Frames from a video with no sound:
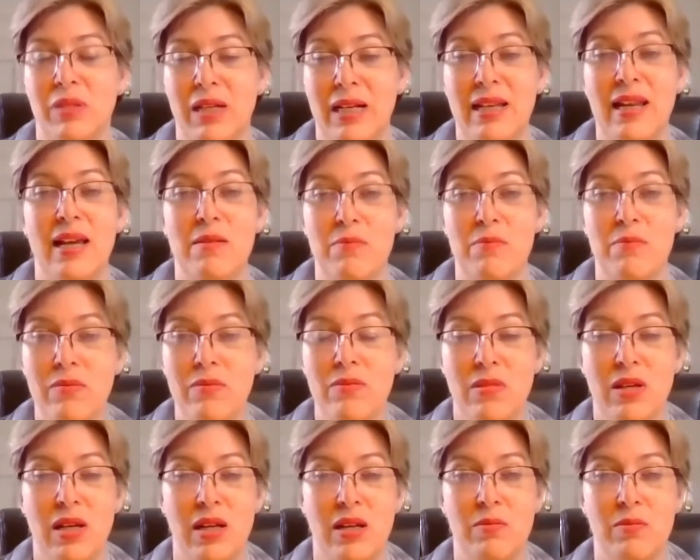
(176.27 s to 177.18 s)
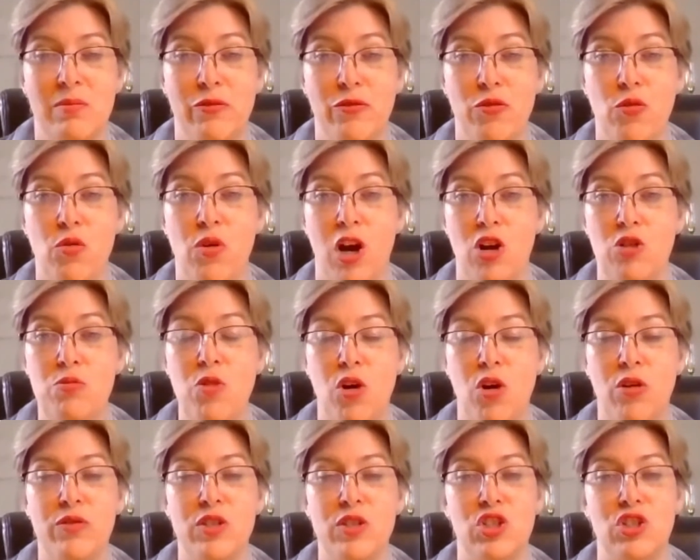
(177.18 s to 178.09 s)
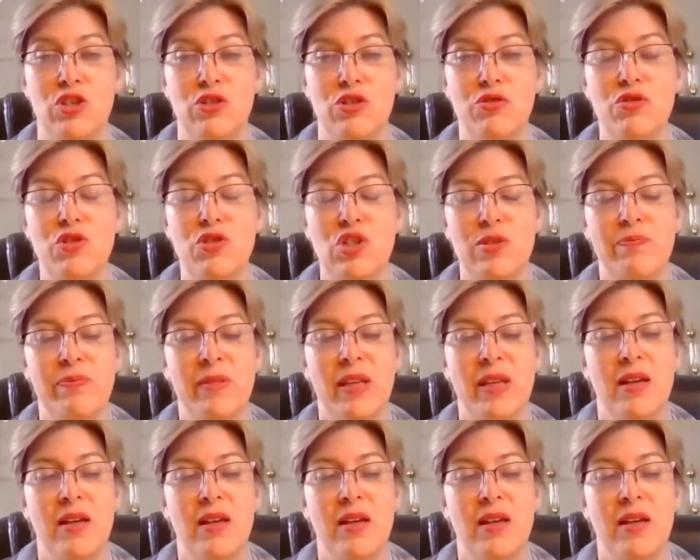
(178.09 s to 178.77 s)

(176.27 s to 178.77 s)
claim for home office use.